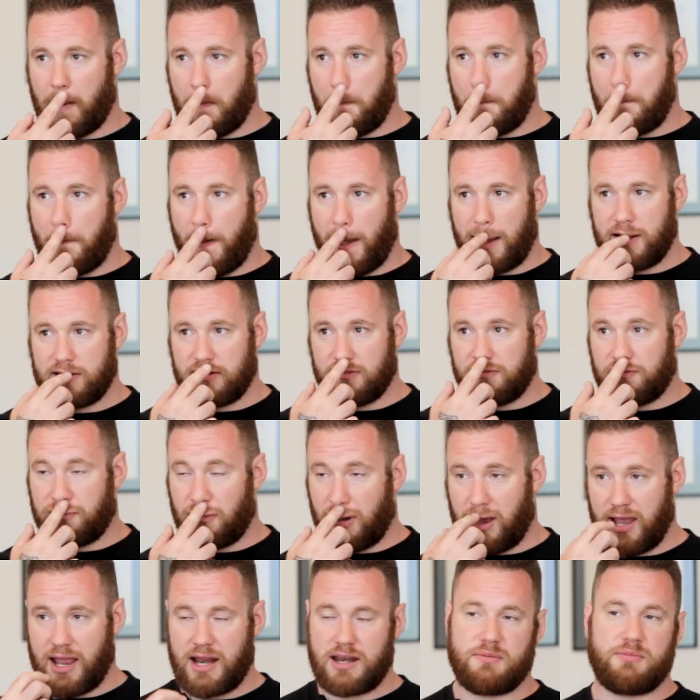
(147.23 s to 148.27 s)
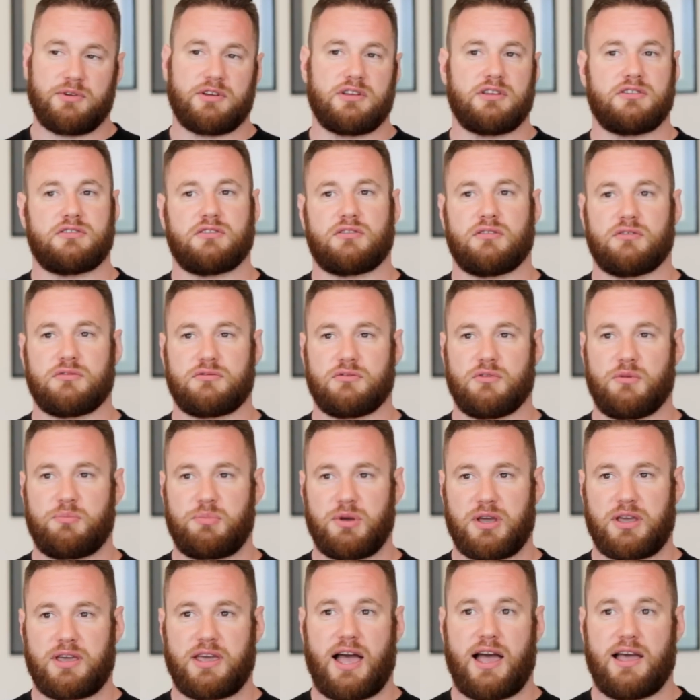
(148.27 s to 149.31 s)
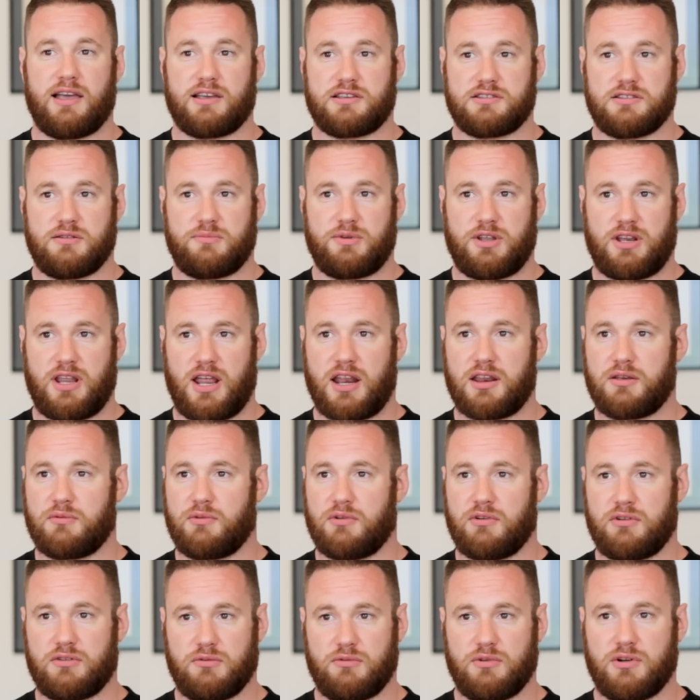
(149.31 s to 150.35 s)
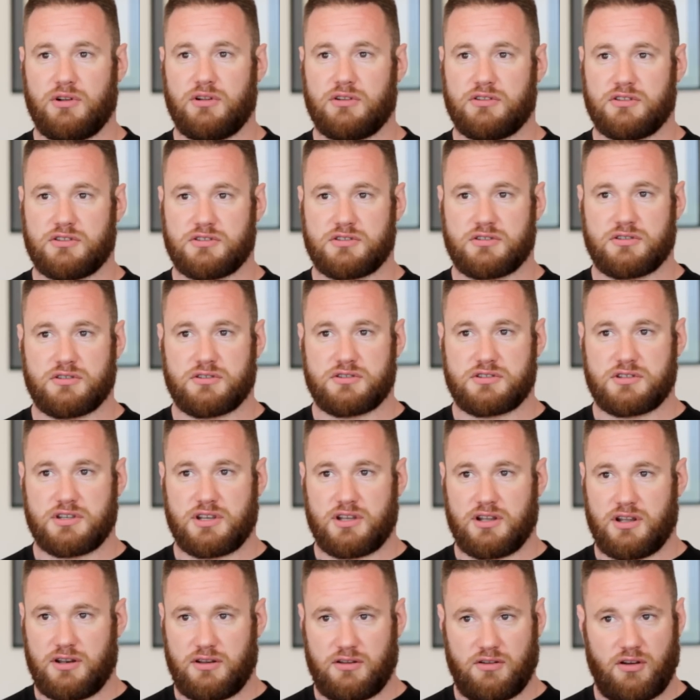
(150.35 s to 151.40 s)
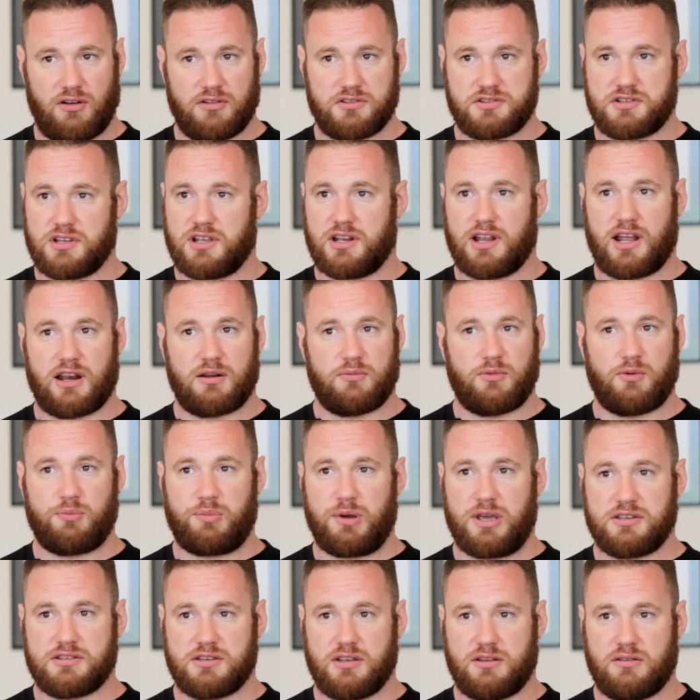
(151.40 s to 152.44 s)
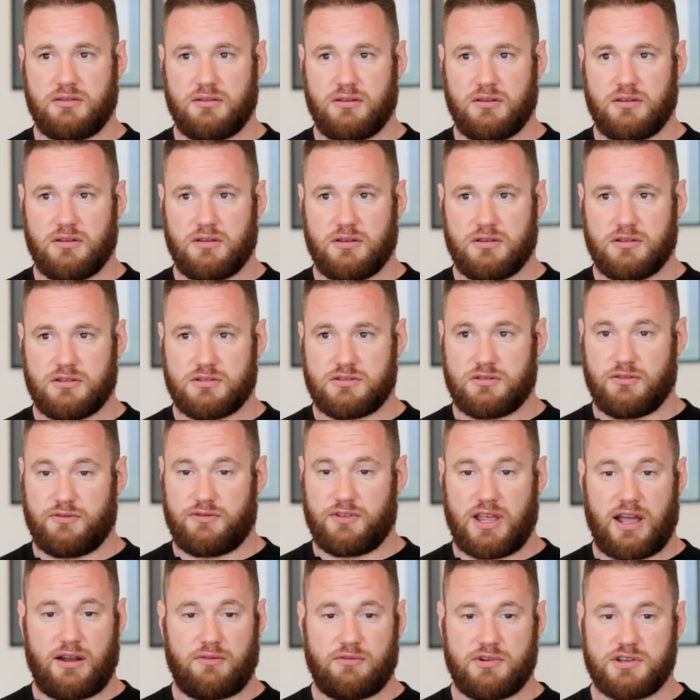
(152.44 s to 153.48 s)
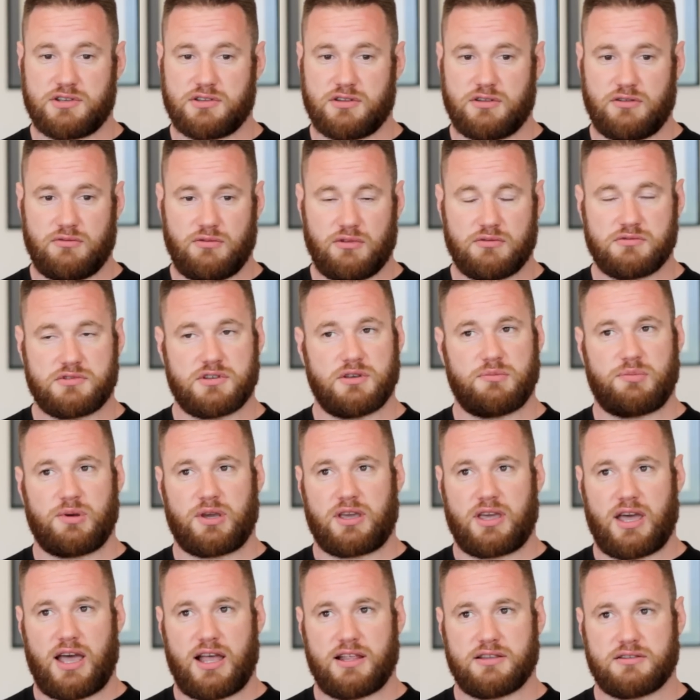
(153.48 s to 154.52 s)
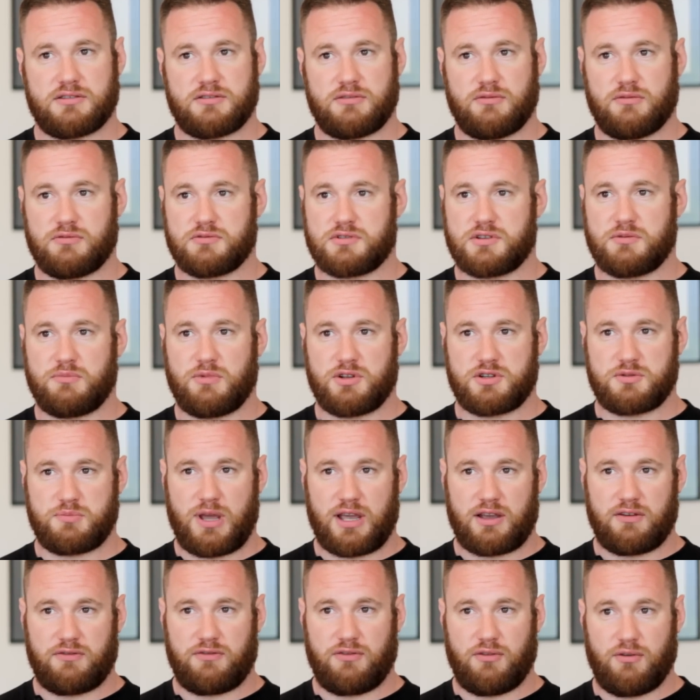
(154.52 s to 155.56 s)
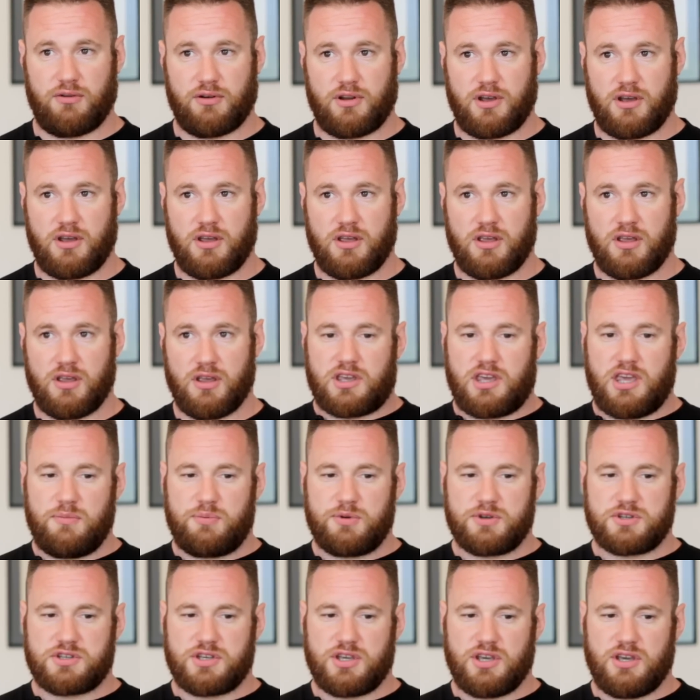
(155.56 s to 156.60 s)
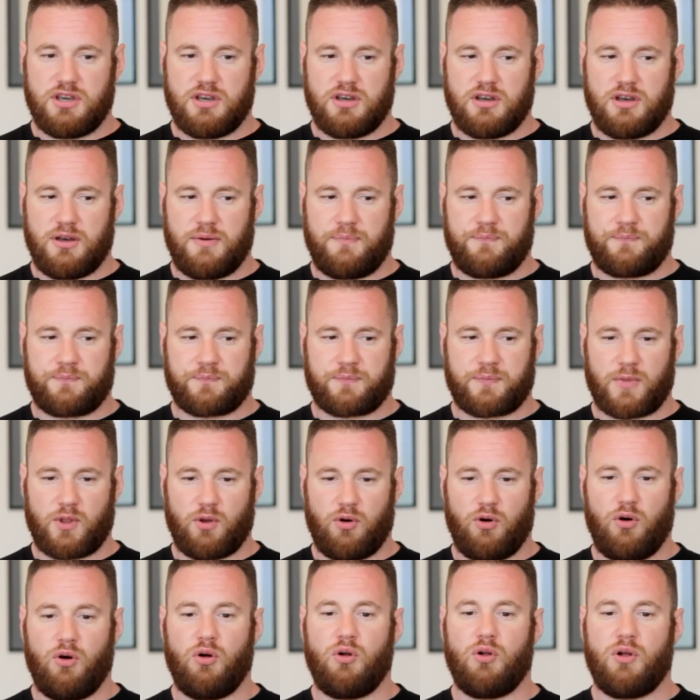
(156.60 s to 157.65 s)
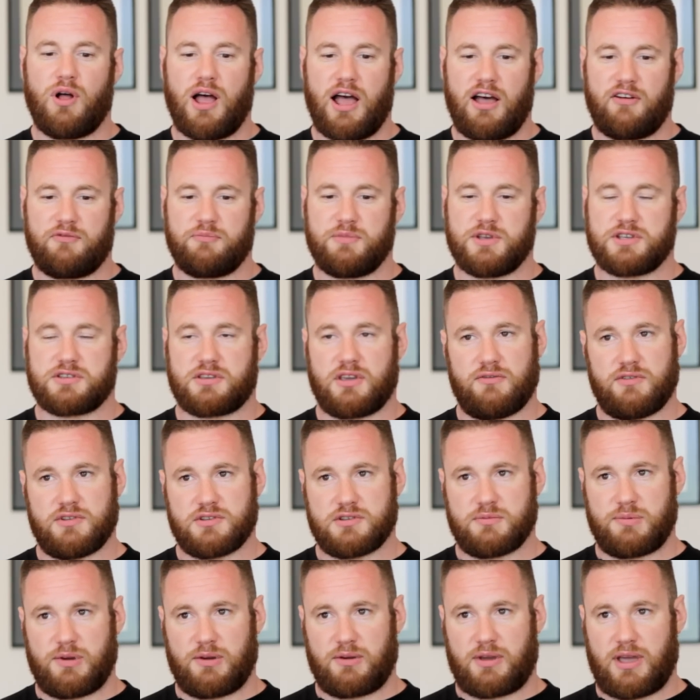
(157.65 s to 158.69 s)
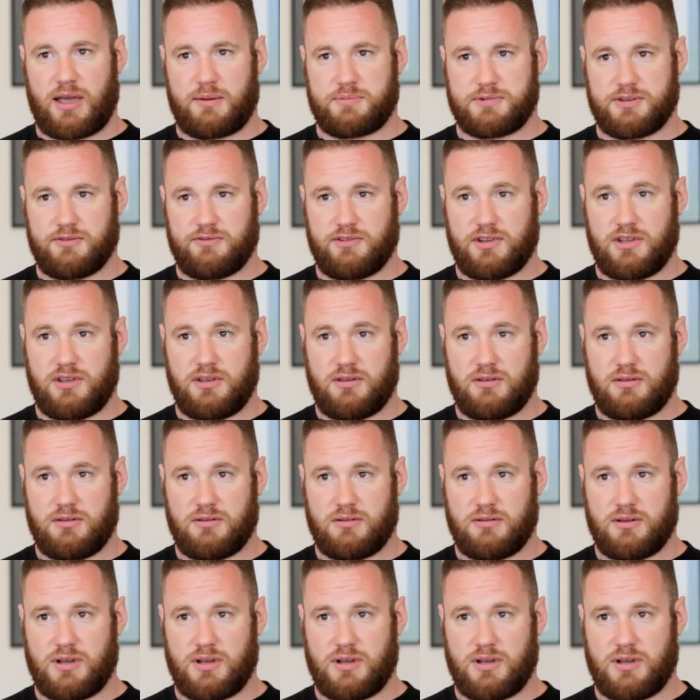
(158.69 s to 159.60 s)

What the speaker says: I defy anybody to go to a big cat exhibit anywhere in the world and not see an animal pacing. So for that reason, you won't see big cats, you won't see much megafauna. The keepers here all have misgivings about captivity.